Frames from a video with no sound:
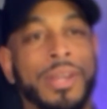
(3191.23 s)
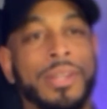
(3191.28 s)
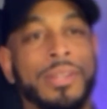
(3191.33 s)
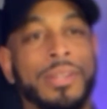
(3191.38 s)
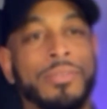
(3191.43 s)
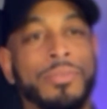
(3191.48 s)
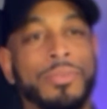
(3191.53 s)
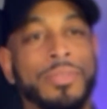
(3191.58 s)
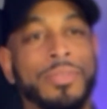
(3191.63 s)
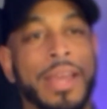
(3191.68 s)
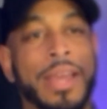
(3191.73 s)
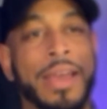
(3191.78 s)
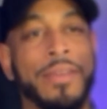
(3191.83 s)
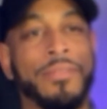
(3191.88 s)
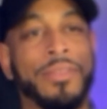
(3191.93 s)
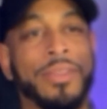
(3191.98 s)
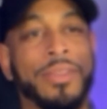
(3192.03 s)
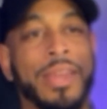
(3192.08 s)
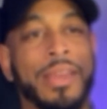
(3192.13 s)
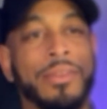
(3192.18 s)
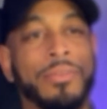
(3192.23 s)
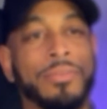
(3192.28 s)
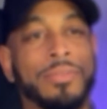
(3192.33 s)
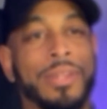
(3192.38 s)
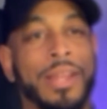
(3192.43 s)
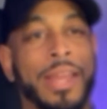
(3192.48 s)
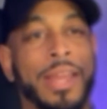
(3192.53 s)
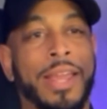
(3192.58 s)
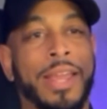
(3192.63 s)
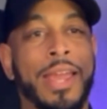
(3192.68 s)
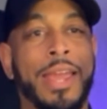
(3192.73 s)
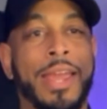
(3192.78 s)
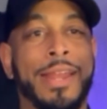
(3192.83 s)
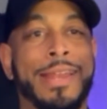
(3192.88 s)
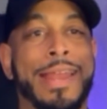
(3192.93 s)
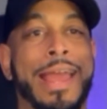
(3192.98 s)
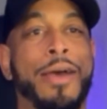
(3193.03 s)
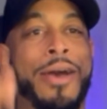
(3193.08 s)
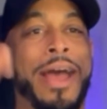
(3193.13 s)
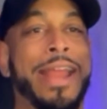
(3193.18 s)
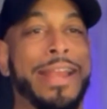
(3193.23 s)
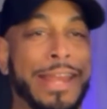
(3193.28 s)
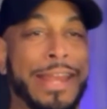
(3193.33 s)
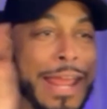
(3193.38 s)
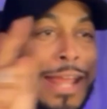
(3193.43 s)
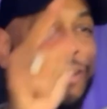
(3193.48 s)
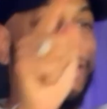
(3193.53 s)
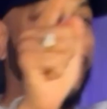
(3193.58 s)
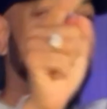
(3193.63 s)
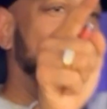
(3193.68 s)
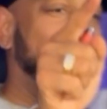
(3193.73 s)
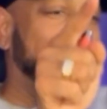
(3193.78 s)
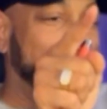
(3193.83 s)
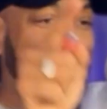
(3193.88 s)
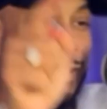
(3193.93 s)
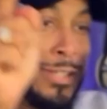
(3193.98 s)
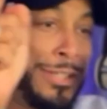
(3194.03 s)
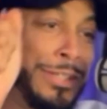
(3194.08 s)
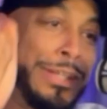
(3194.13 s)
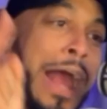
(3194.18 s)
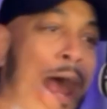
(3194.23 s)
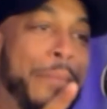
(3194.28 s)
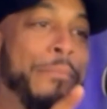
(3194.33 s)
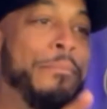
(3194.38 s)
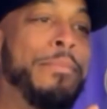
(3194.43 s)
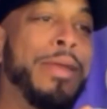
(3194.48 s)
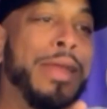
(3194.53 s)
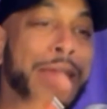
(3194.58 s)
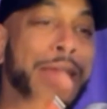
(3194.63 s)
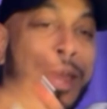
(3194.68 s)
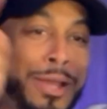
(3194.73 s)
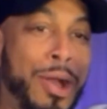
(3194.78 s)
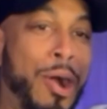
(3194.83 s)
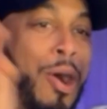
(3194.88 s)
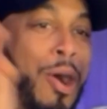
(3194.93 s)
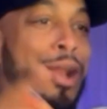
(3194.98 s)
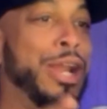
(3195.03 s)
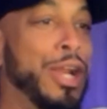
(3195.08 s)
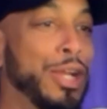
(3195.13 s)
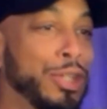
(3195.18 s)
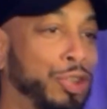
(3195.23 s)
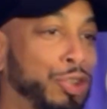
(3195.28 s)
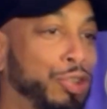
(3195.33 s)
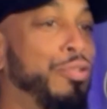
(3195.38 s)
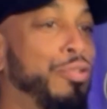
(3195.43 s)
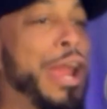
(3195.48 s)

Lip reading: who was advocating was like, now I need y'all to stop calling us.